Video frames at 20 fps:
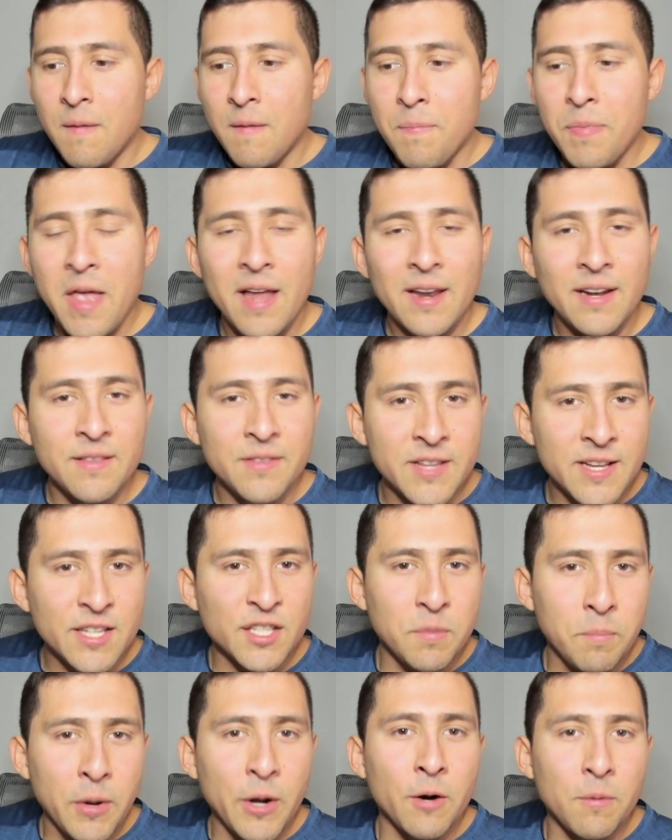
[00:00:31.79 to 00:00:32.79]
That in
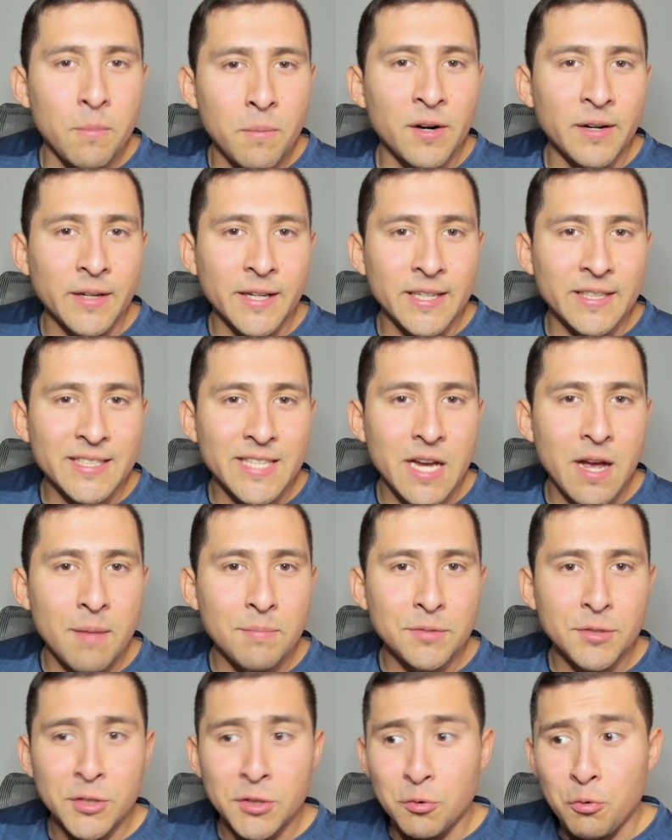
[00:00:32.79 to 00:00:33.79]
these bear market
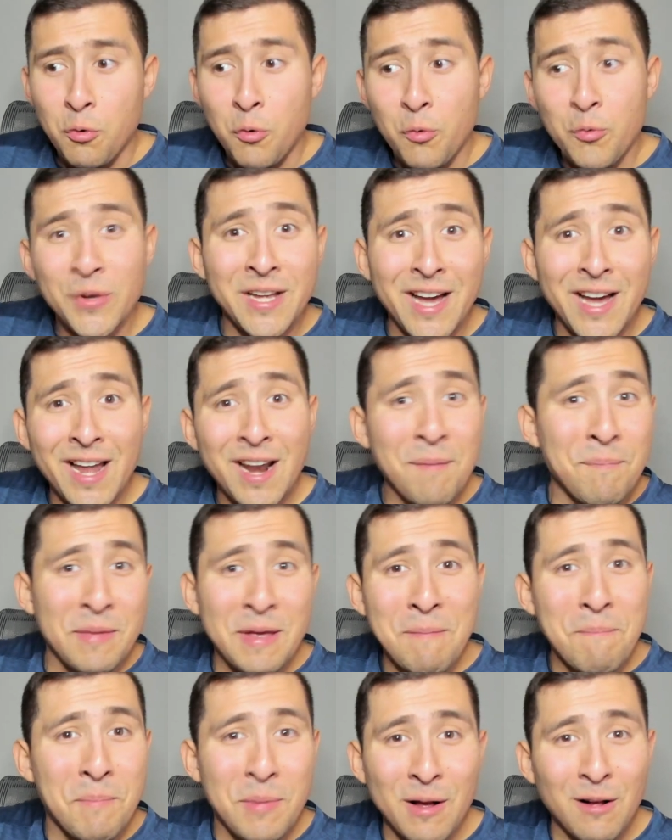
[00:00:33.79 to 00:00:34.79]
times is where we gotta
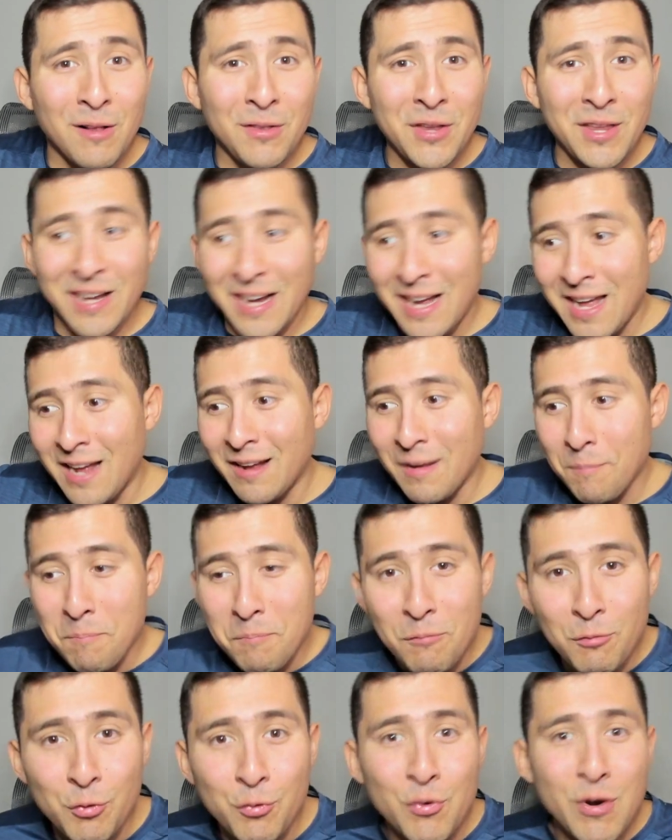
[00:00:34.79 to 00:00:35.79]
be building and
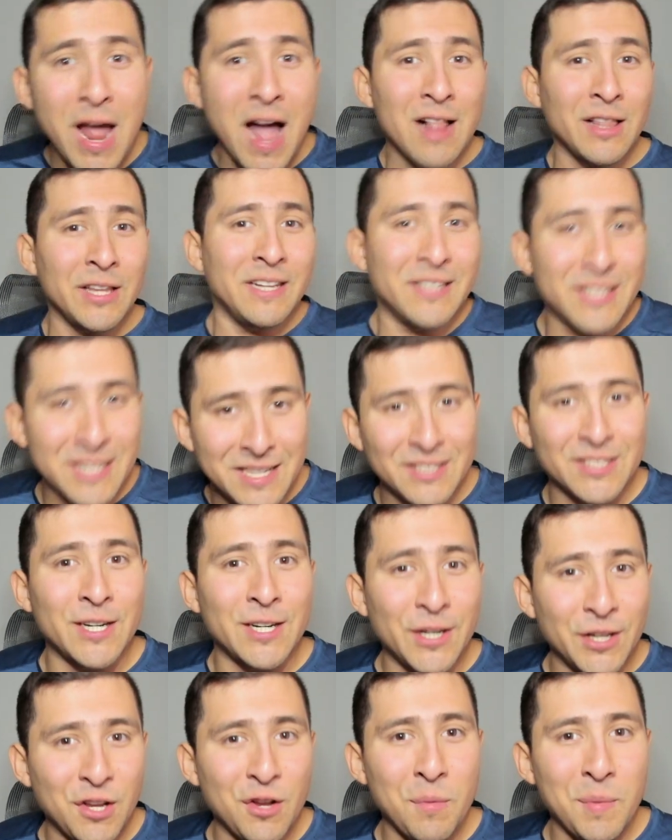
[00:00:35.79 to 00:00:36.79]
rallying the
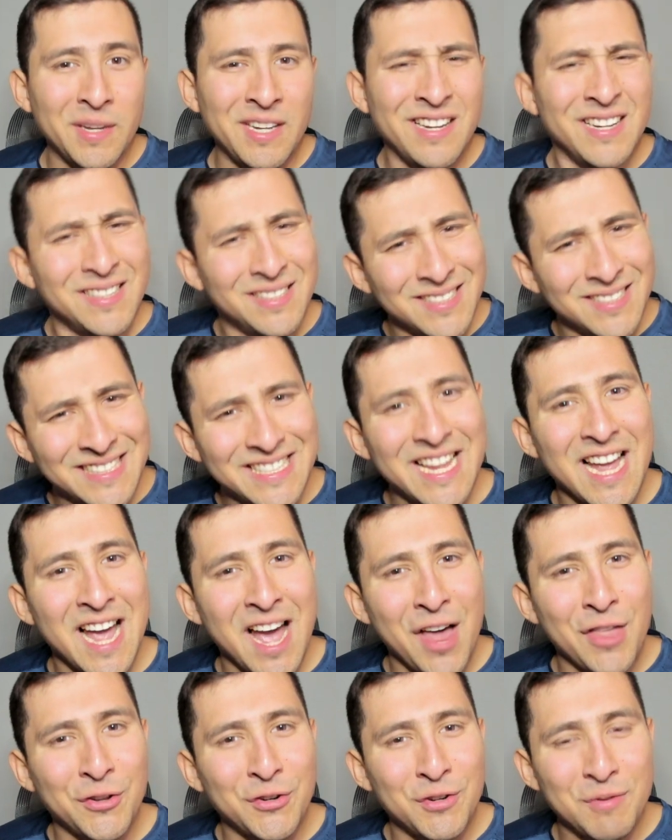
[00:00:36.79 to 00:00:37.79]
entire community
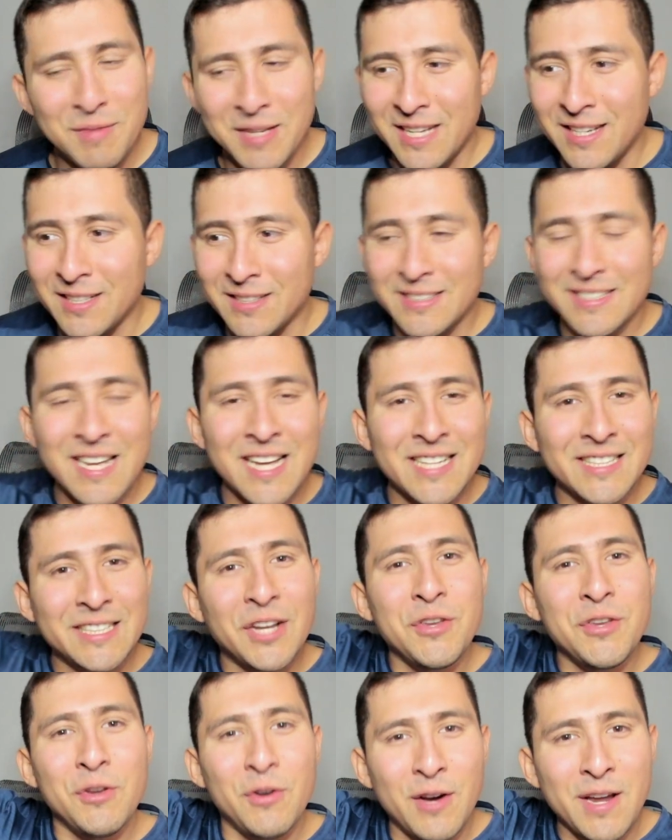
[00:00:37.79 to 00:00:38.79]
together, because that's
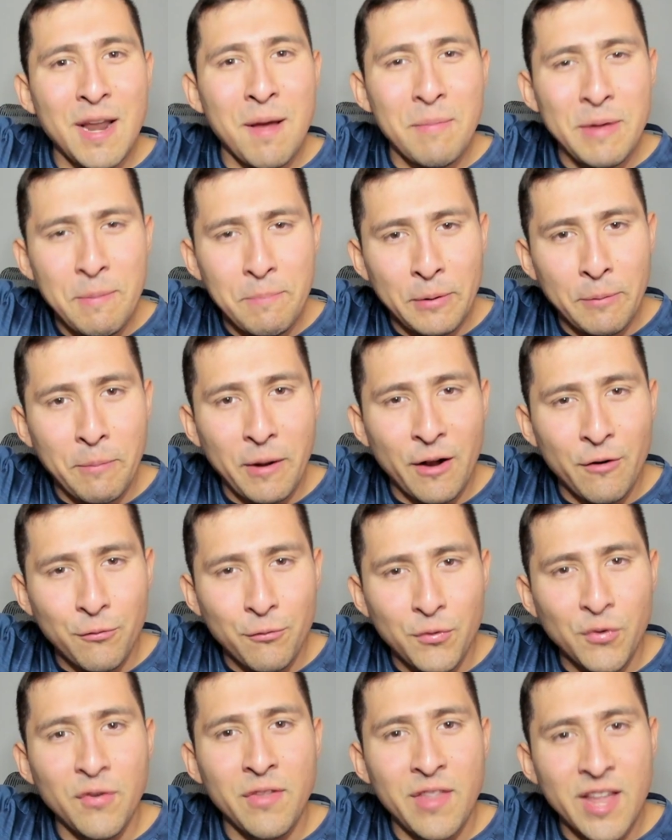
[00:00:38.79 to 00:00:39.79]
how you're gonna be prepared
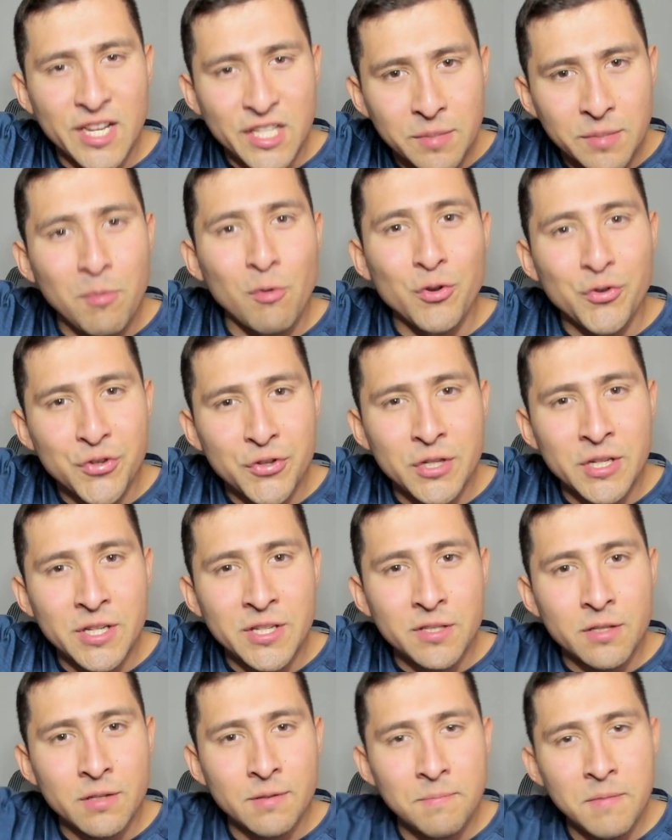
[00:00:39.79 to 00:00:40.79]
for the next bull
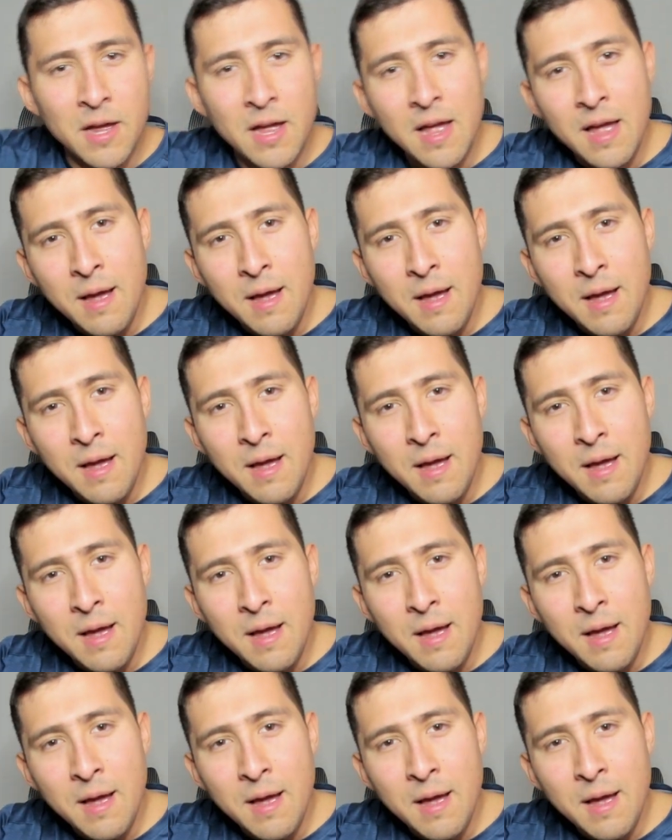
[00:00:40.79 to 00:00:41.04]
season.